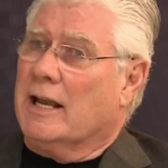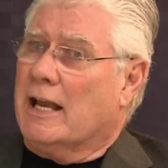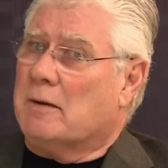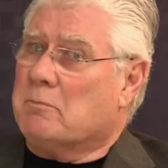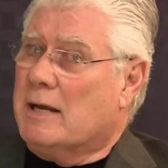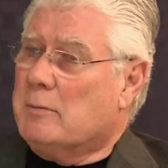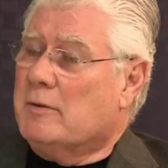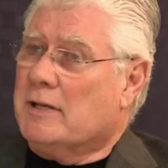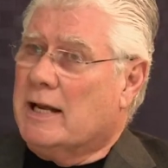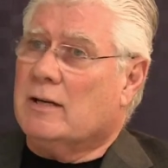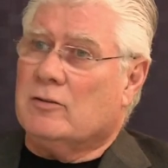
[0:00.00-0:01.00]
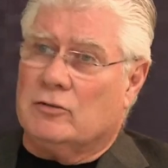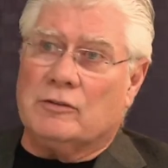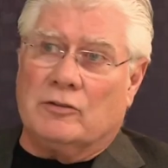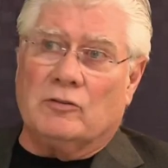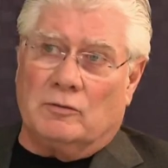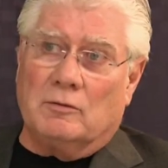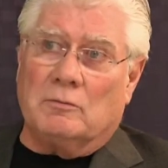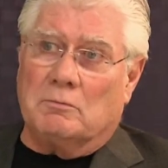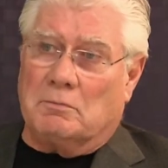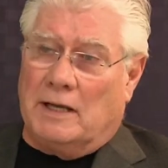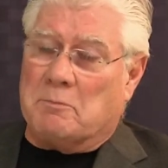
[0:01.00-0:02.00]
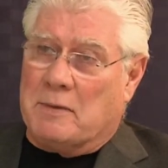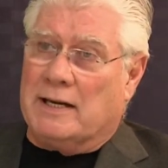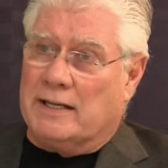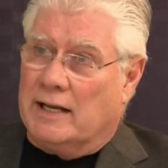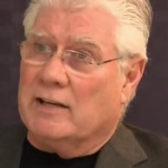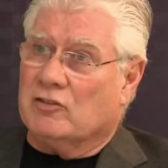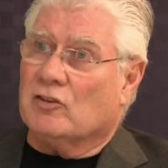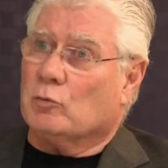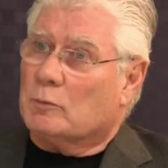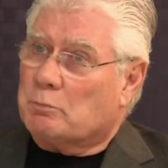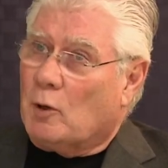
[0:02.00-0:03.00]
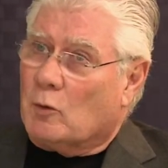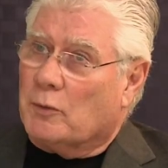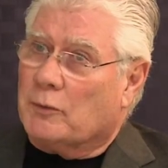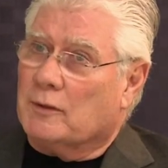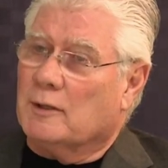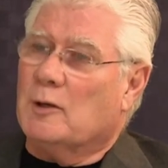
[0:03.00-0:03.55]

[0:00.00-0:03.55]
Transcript: And maybe the answer is, in many cases, we're both.